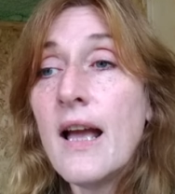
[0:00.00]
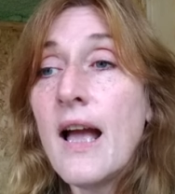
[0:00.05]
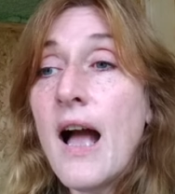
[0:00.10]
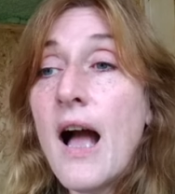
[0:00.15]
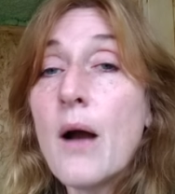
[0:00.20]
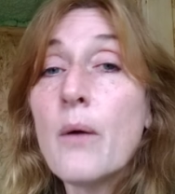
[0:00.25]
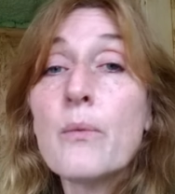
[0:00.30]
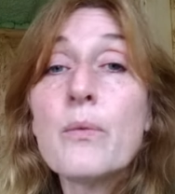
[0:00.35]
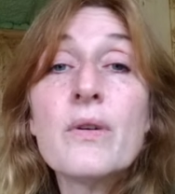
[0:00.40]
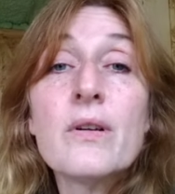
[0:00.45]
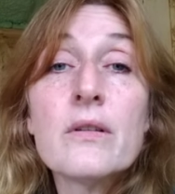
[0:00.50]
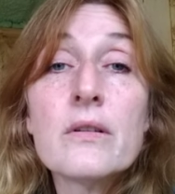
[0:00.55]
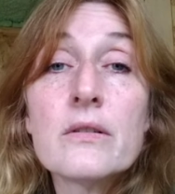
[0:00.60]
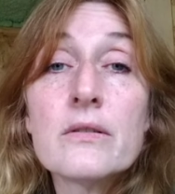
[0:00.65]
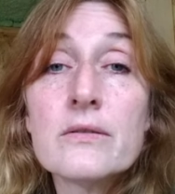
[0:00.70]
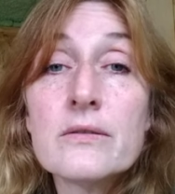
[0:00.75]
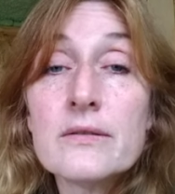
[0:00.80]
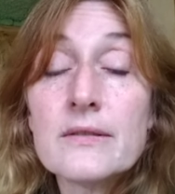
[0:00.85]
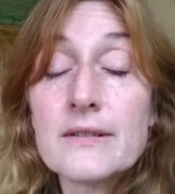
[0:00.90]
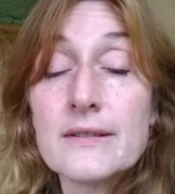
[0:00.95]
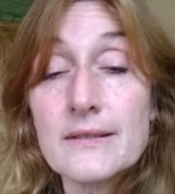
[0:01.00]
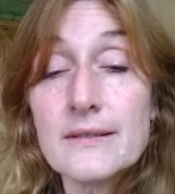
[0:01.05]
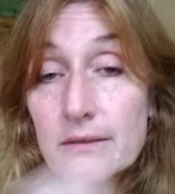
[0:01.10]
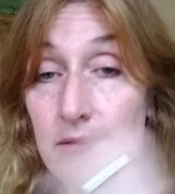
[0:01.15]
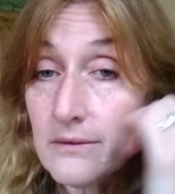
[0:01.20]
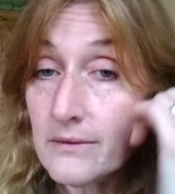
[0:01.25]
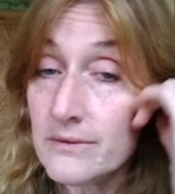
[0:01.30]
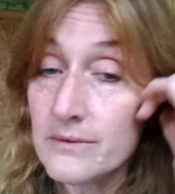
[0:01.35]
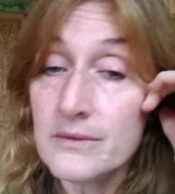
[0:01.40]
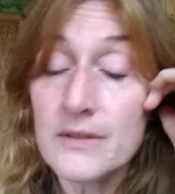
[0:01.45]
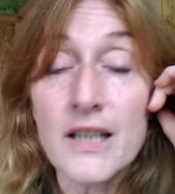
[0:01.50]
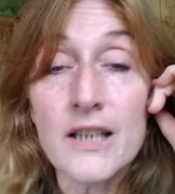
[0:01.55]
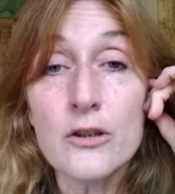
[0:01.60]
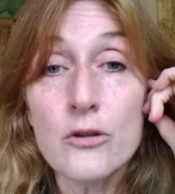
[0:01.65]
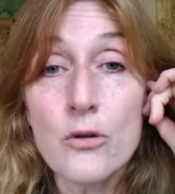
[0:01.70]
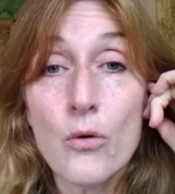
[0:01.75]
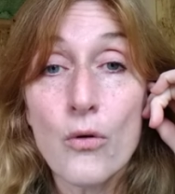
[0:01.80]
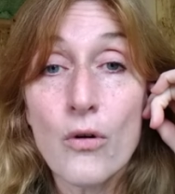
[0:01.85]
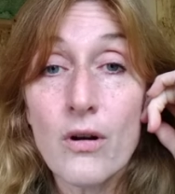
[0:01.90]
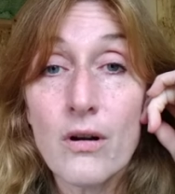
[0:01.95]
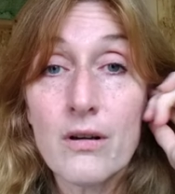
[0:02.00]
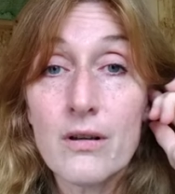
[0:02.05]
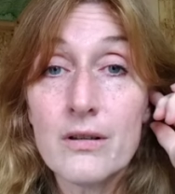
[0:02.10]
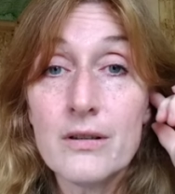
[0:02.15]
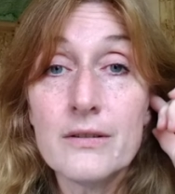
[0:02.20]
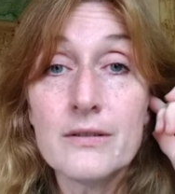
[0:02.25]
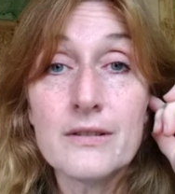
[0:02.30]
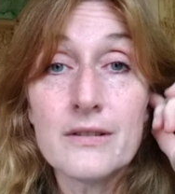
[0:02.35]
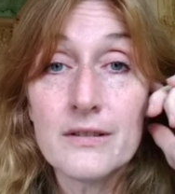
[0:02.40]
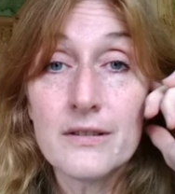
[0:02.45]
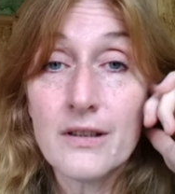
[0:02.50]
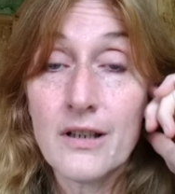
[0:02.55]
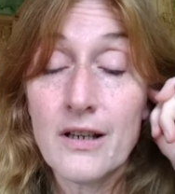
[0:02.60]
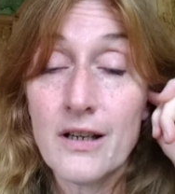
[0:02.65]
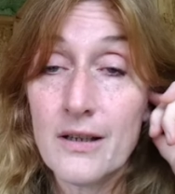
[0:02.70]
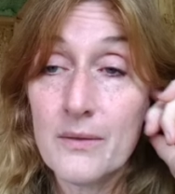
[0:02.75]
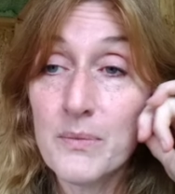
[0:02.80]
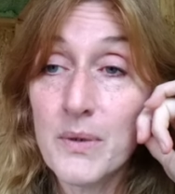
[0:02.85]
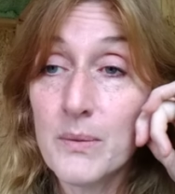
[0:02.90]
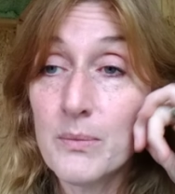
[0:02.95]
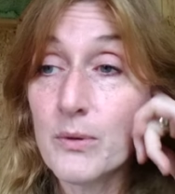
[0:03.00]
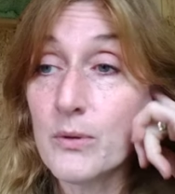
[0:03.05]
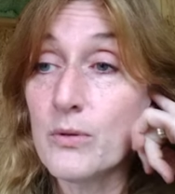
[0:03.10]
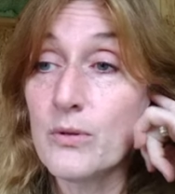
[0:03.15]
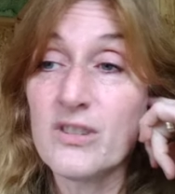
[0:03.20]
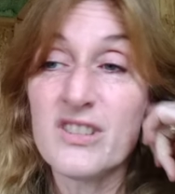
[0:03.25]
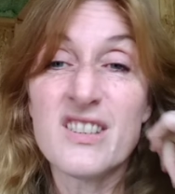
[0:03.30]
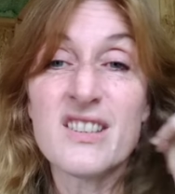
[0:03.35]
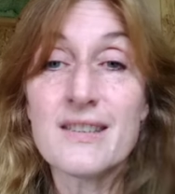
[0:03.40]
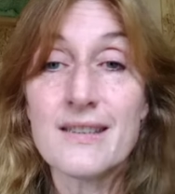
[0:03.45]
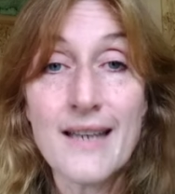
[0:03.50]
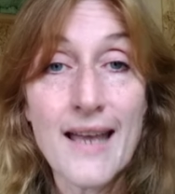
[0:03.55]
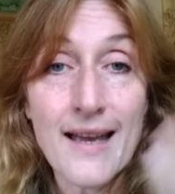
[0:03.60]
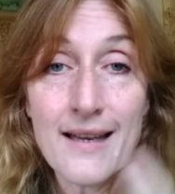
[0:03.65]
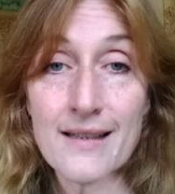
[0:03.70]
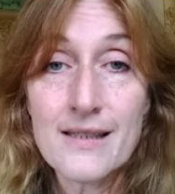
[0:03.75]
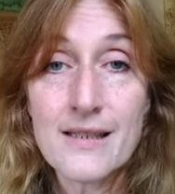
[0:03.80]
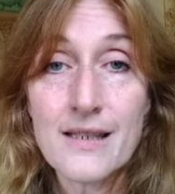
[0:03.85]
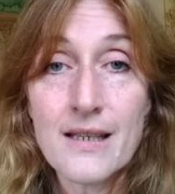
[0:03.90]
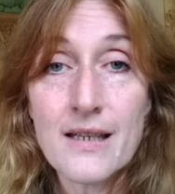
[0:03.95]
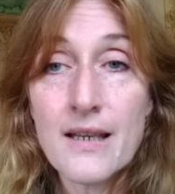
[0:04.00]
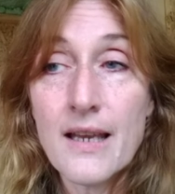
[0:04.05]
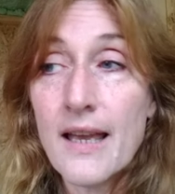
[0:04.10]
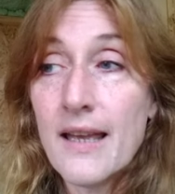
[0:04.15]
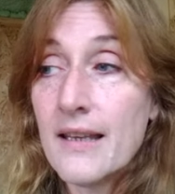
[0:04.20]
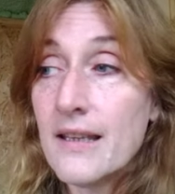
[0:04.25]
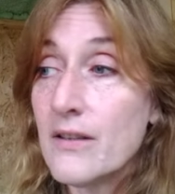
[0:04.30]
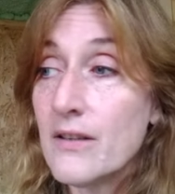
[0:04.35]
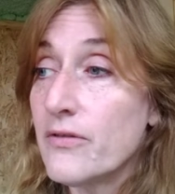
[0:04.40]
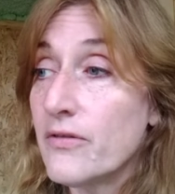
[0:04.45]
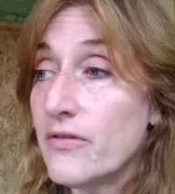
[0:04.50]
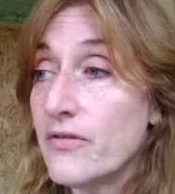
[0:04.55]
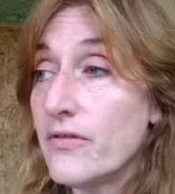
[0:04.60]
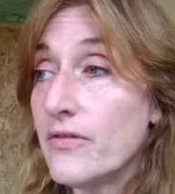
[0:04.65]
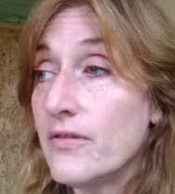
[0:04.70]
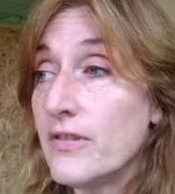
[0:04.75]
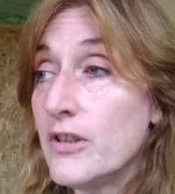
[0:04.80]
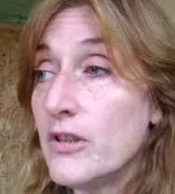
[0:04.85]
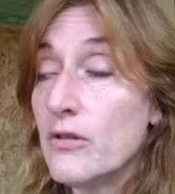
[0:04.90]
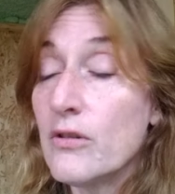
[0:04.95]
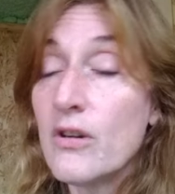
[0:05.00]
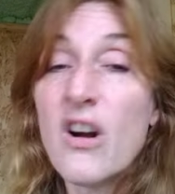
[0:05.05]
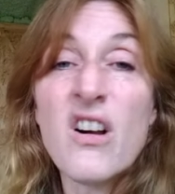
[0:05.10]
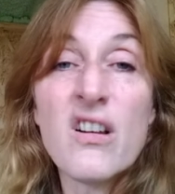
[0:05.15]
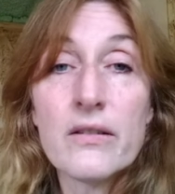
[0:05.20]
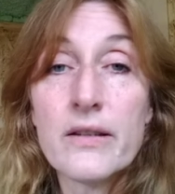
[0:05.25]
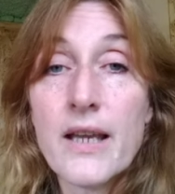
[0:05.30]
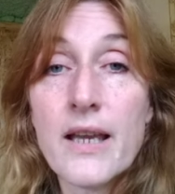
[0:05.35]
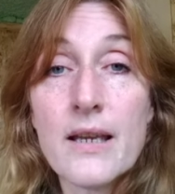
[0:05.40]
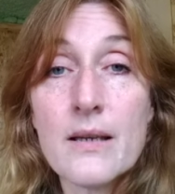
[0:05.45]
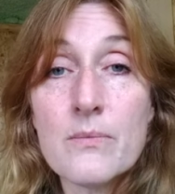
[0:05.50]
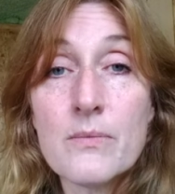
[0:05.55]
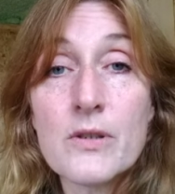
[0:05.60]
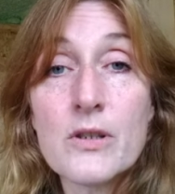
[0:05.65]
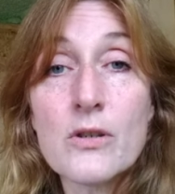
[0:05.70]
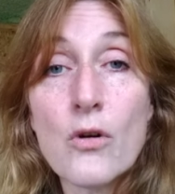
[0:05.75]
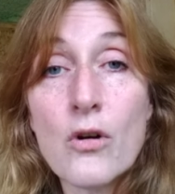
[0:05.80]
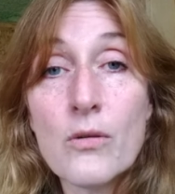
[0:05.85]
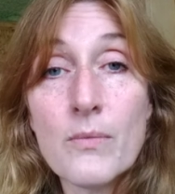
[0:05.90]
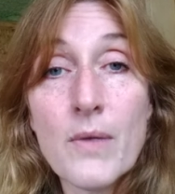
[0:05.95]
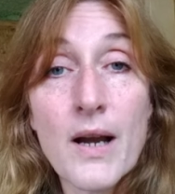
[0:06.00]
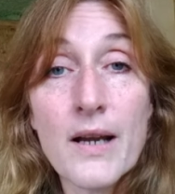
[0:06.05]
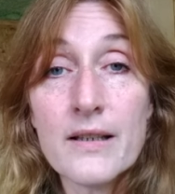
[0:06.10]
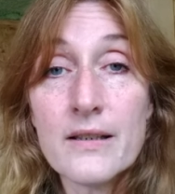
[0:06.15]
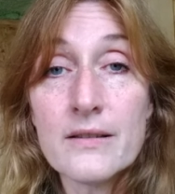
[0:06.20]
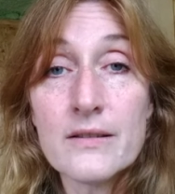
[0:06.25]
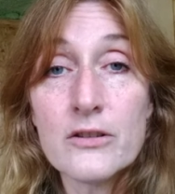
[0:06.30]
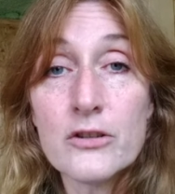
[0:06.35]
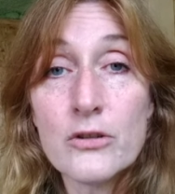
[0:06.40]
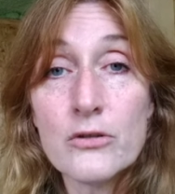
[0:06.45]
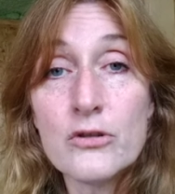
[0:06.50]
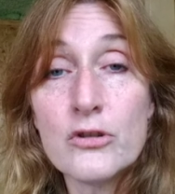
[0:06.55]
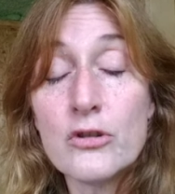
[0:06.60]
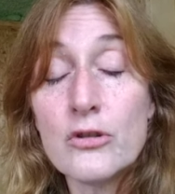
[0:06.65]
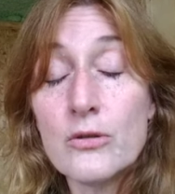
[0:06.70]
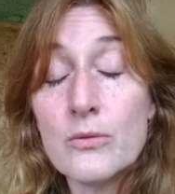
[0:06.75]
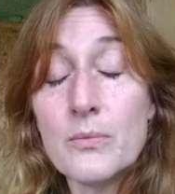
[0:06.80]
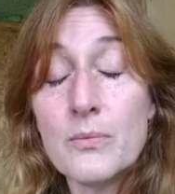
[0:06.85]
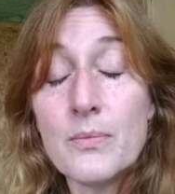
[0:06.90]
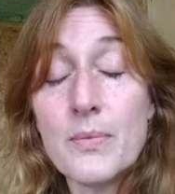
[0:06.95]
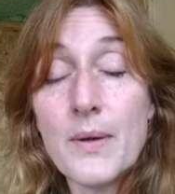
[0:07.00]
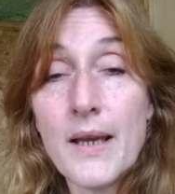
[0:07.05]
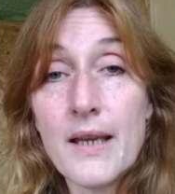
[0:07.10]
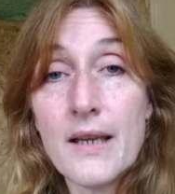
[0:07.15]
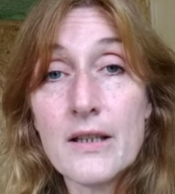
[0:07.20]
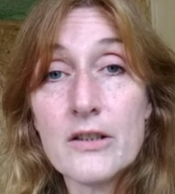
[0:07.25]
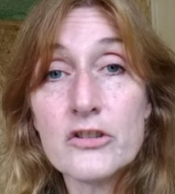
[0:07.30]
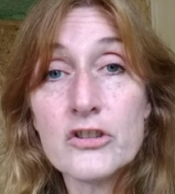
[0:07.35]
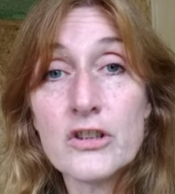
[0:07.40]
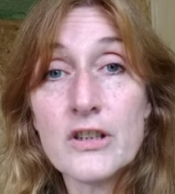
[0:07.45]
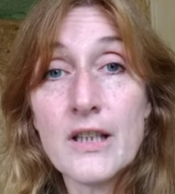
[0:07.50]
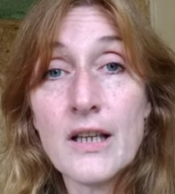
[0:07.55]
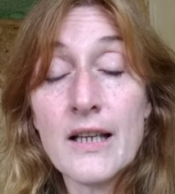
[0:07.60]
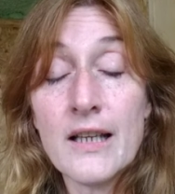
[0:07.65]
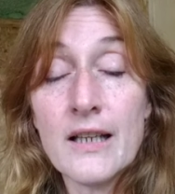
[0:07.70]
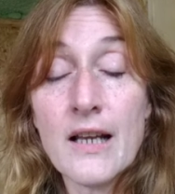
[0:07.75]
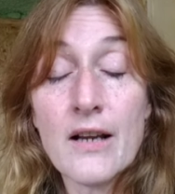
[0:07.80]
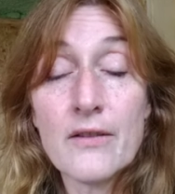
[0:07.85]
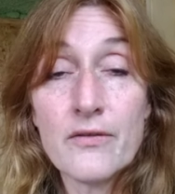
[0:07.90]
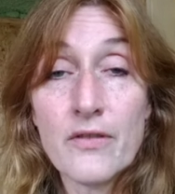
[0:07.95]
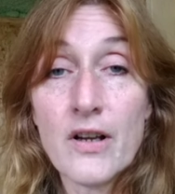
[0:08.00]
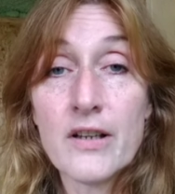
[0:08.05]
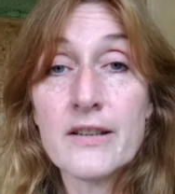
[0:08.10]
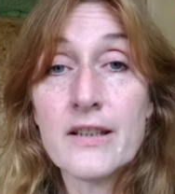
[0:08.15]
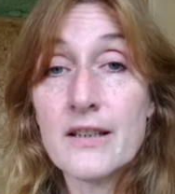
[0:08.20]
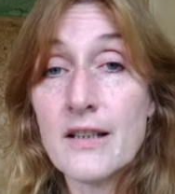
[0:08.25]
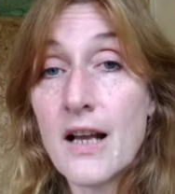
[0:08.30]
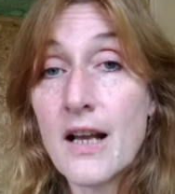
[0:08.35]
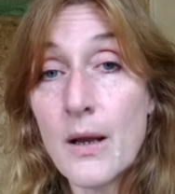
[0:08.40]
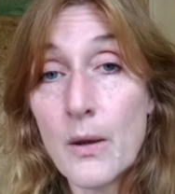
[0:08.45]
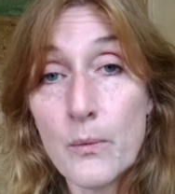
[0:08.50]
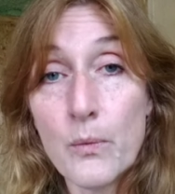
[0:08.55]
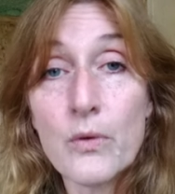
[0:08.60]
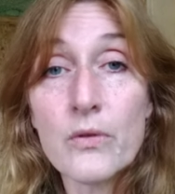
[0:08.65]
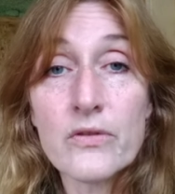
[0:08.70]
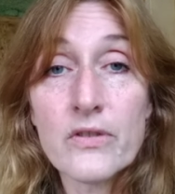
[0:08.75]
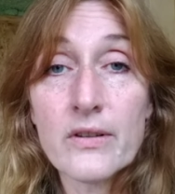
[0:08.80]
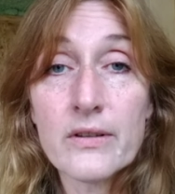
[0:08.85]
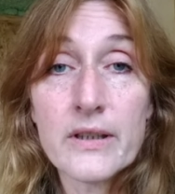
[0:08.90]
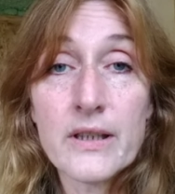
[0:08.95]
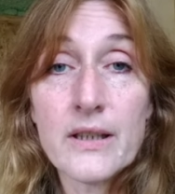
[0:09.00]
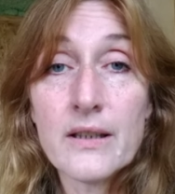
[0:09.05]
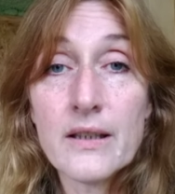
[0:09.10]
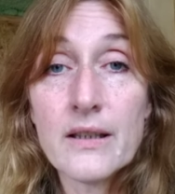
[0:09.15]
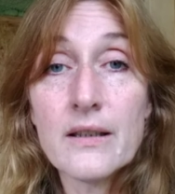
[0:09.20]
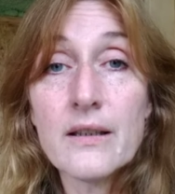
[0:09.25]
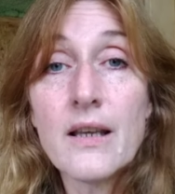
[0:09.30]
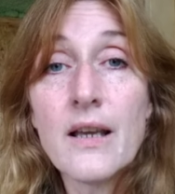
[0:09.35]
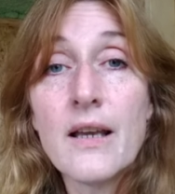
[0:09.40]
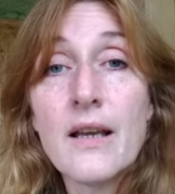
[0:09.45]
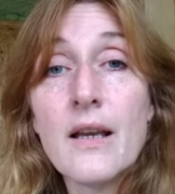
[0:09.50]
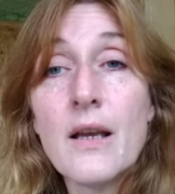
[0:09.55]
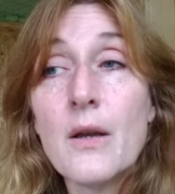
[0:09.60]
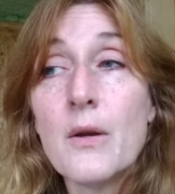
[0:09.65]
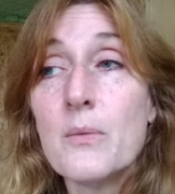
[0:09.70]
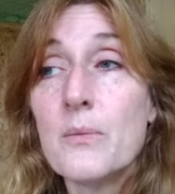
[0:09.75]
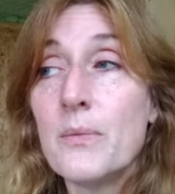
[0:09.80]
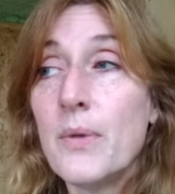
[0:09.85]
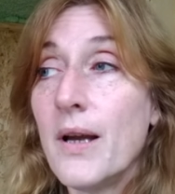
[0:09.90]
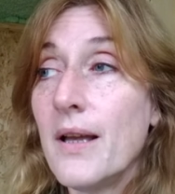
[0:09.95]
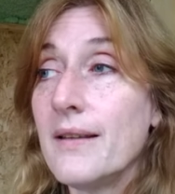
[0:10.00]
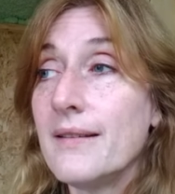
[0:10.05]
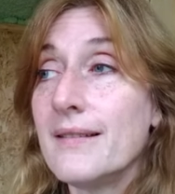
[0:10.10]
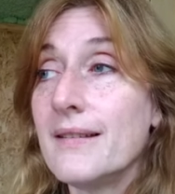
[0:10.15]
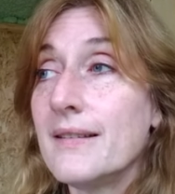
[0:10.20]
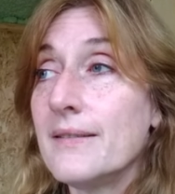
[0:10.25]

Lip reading: I will ignore people who are just nasty. And if you call names on my YouTube page and I find it, I will delete it. But,